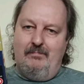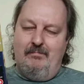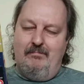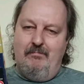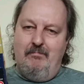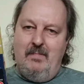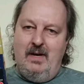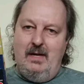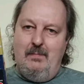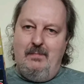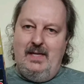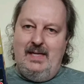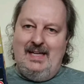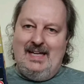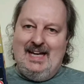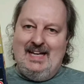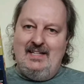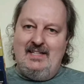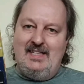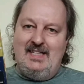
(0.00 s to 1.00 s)
maybe
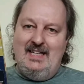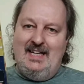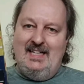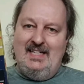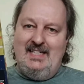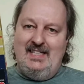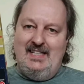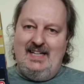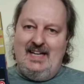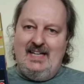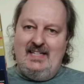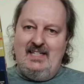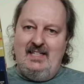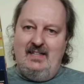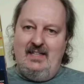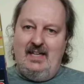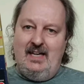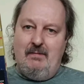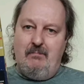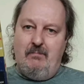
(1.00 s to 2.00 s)
cancelling it and getting
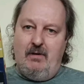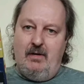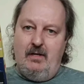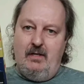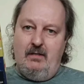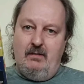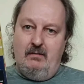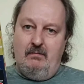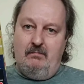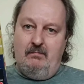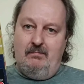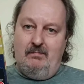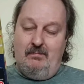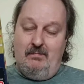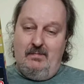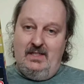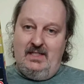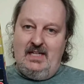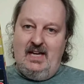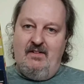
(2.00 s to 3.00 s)
the AMRAID and
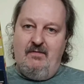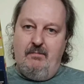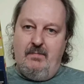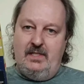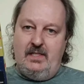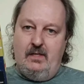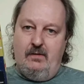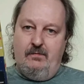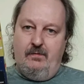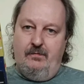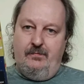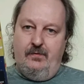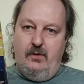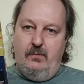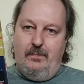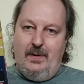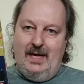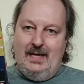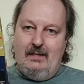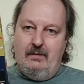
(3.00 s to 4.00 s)
saving myself a few
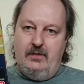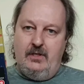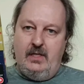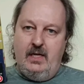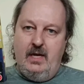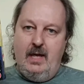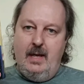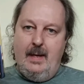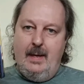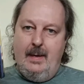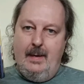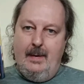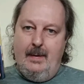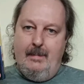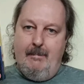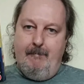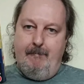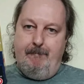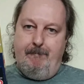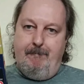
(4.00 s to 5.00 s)
pounds.
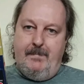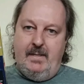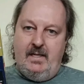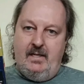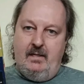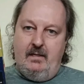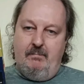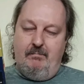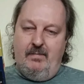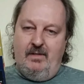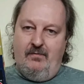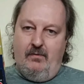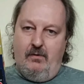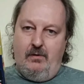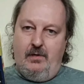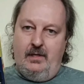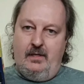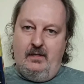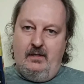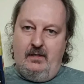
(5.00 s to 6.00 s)
But
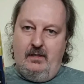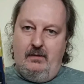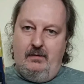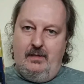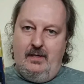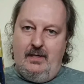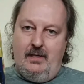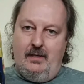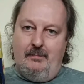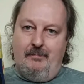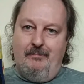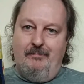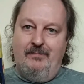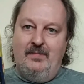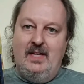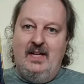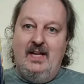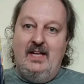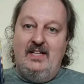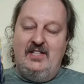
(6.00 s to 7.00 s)
before I could do that,
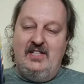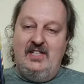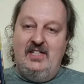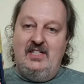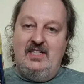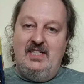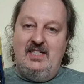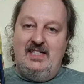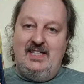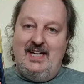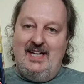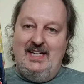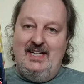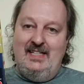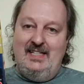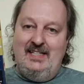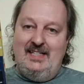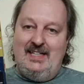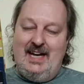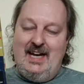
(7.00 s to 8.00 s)
since this
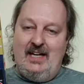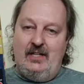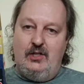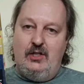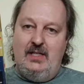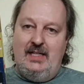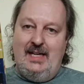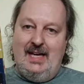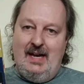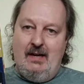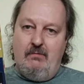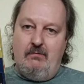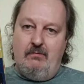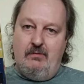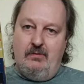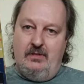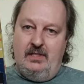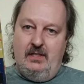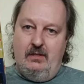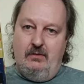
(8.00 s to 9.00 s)
isn't actually out
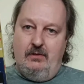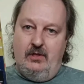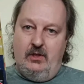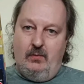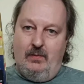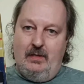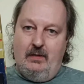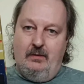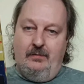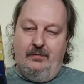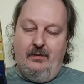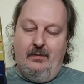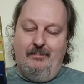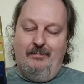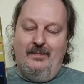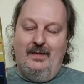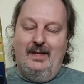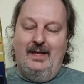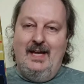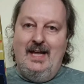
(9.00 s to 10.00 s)
until the 12th,
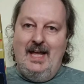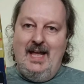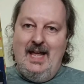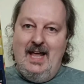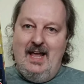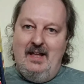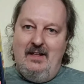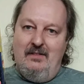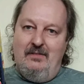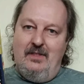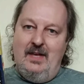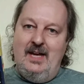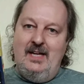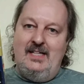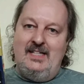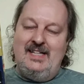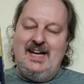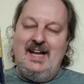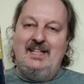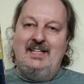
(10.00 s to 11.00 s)
they
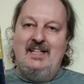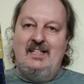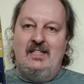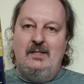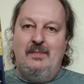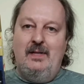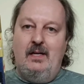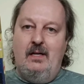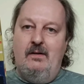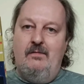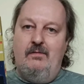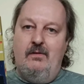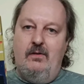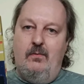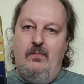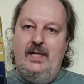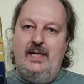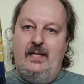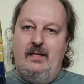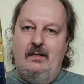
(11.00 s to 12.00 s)
sent it to me over a
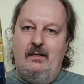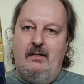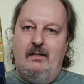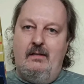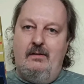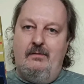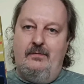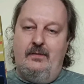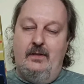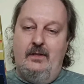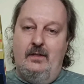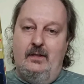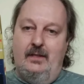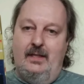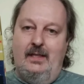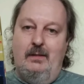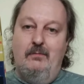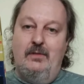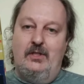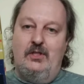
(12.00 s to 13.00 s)
week and a half
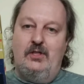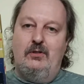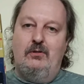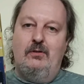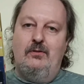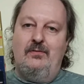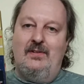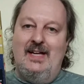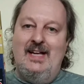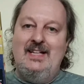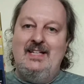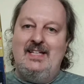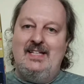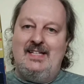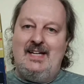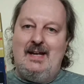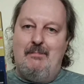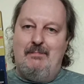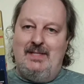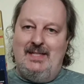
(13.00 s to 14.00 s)
early, which sort of
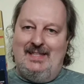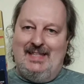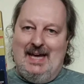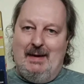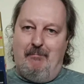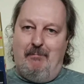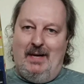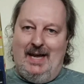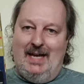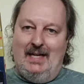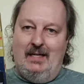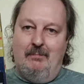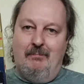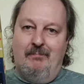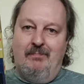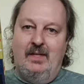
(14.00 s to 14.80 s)
intercepted that plan.